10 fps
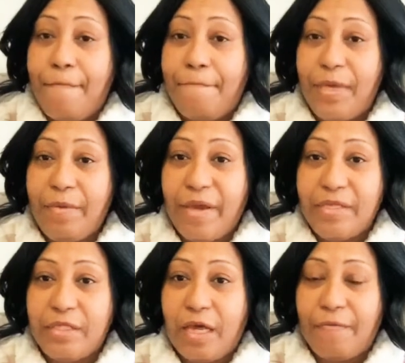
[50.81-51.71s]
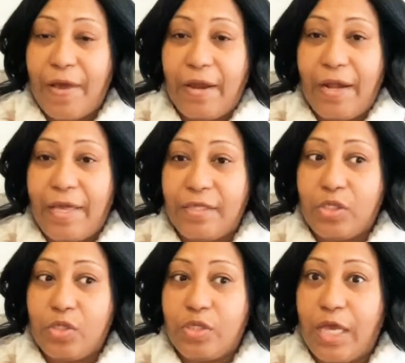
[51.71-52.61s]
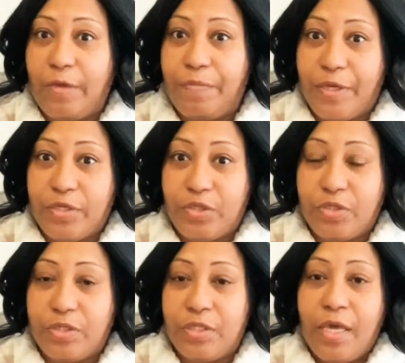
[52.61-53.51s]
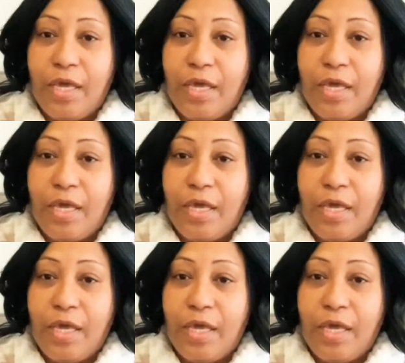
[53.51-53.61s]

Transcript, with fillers: Me, myself, I like to take pictures